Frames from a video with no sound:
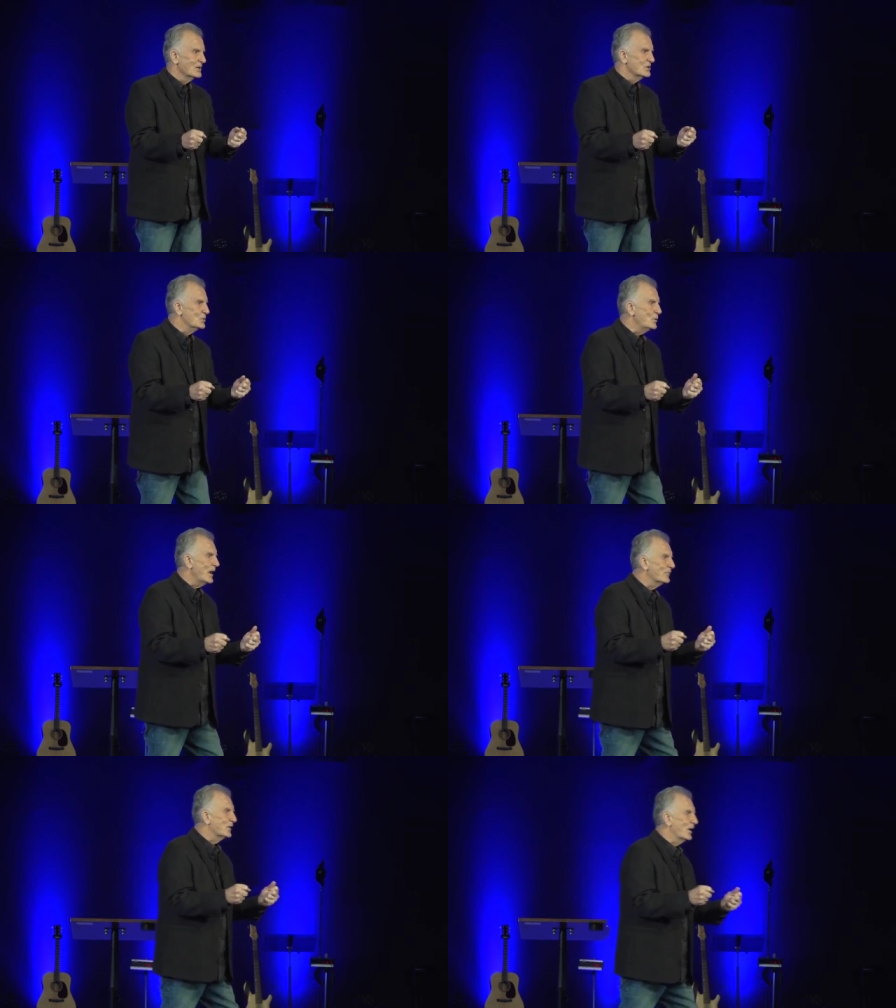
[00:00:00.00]
You
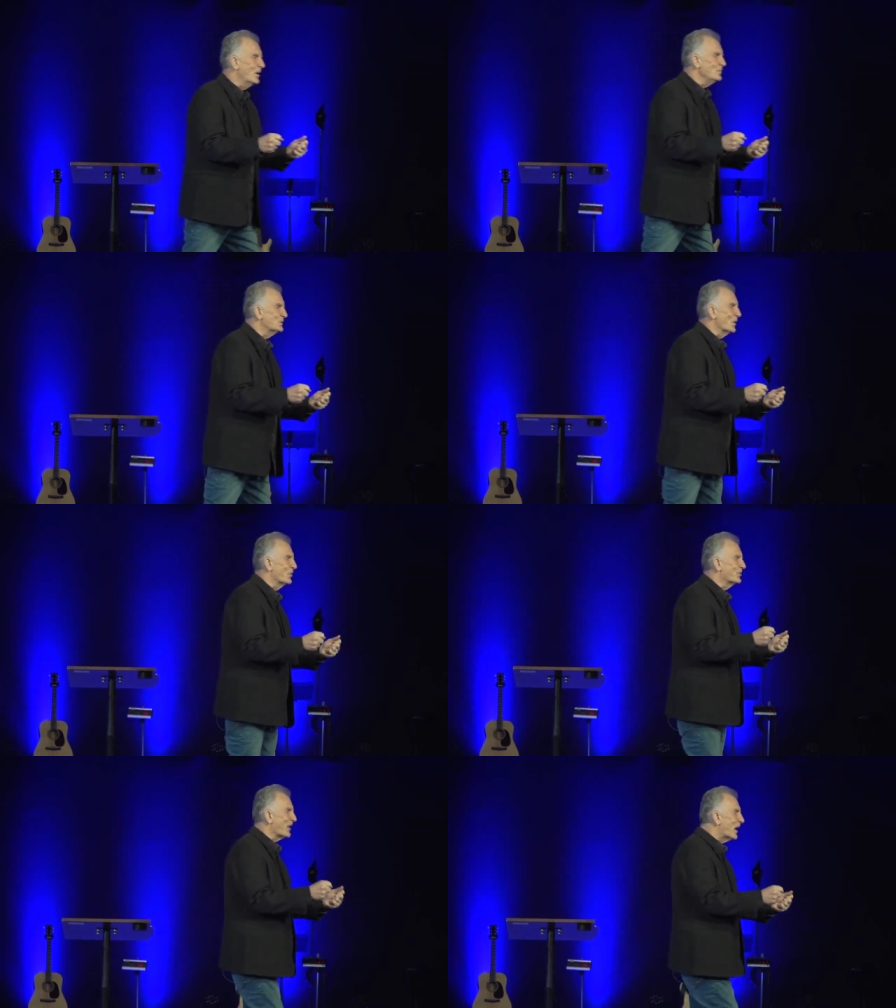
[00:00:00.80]
have come to
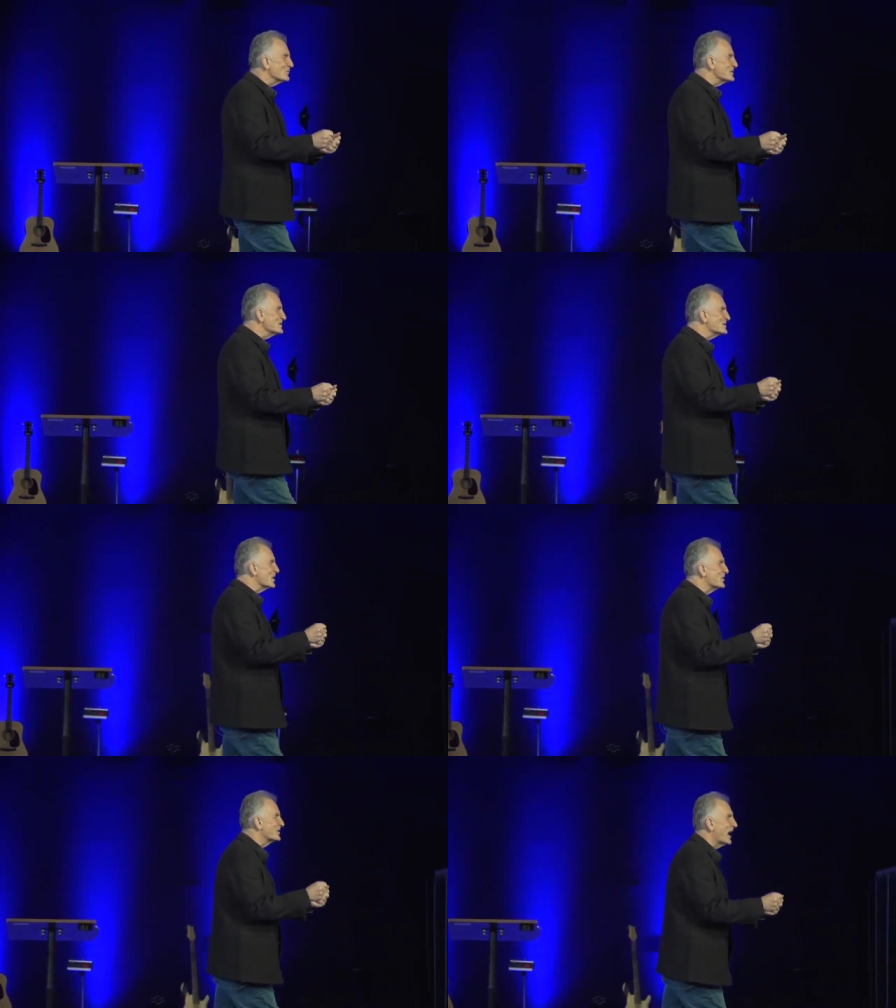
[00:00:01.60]
thousands
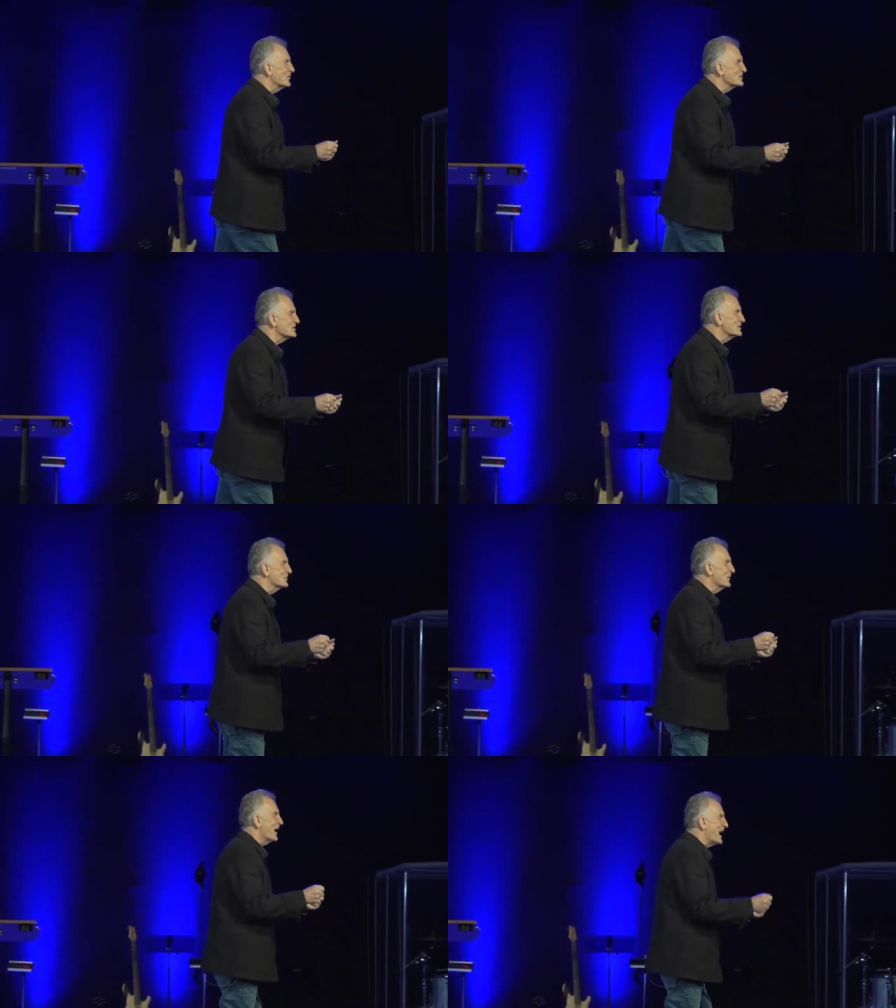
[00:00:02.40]
and thousands
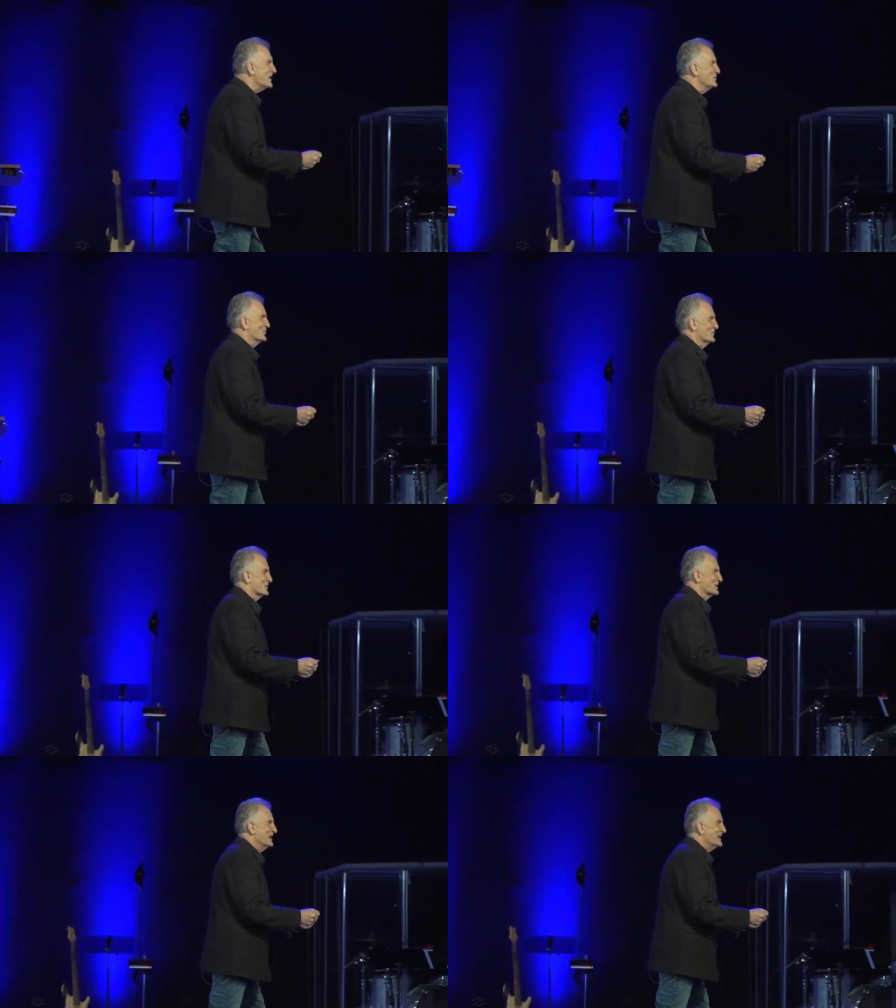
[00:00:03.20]
of
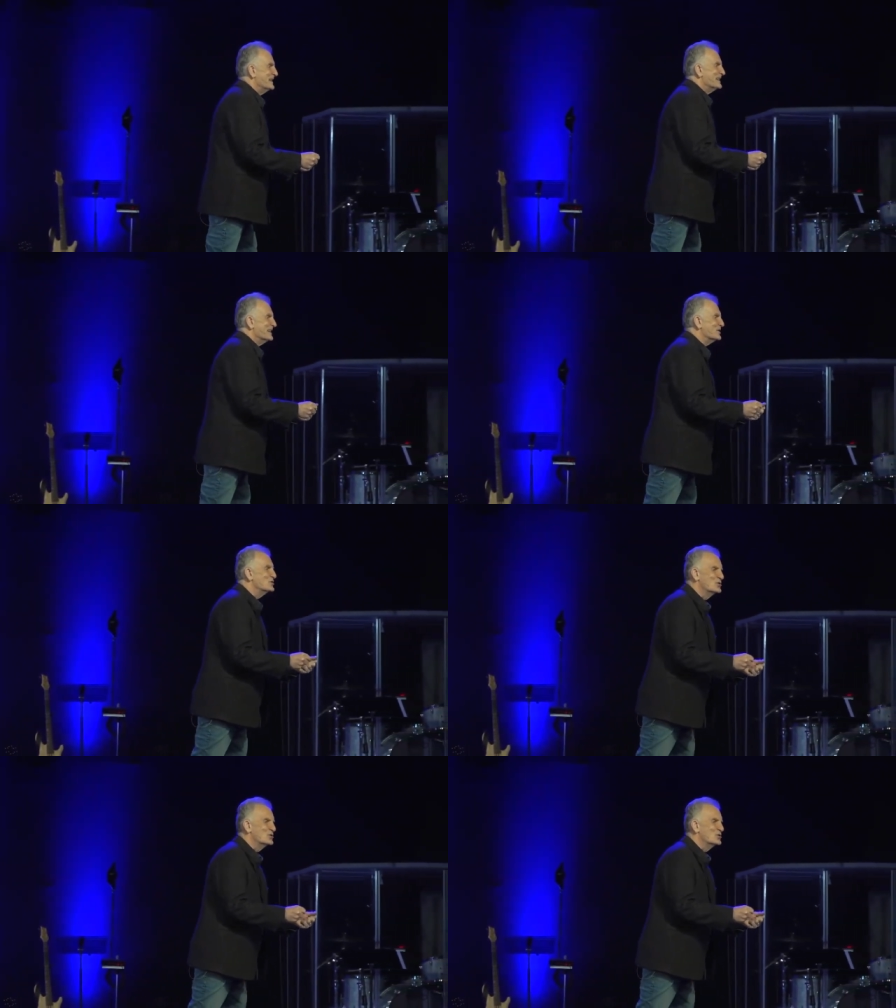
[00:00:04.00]
angels in